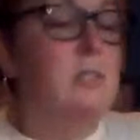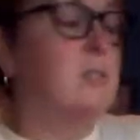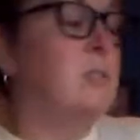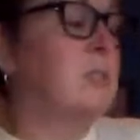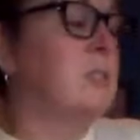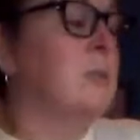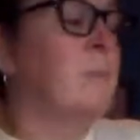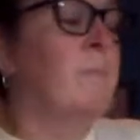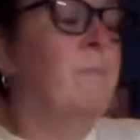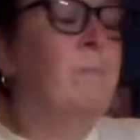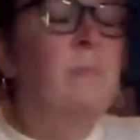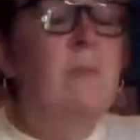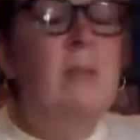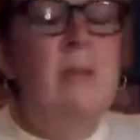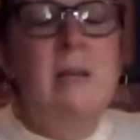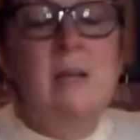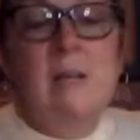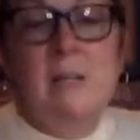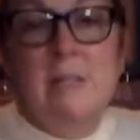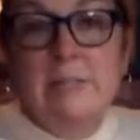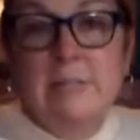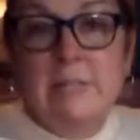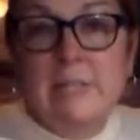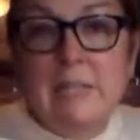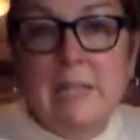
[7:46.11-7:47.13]
There's
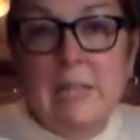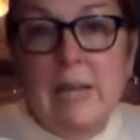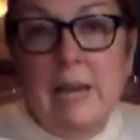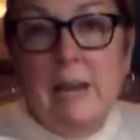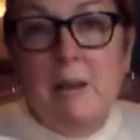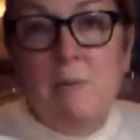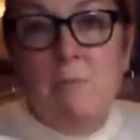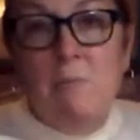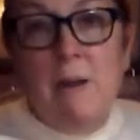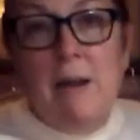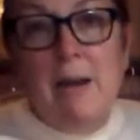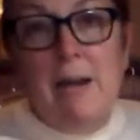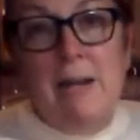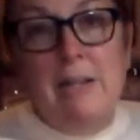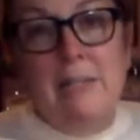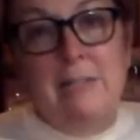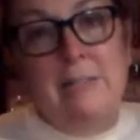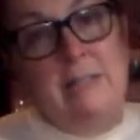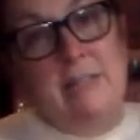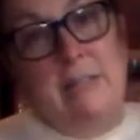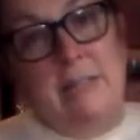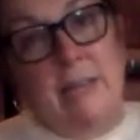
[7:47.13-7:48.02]
sleigh rides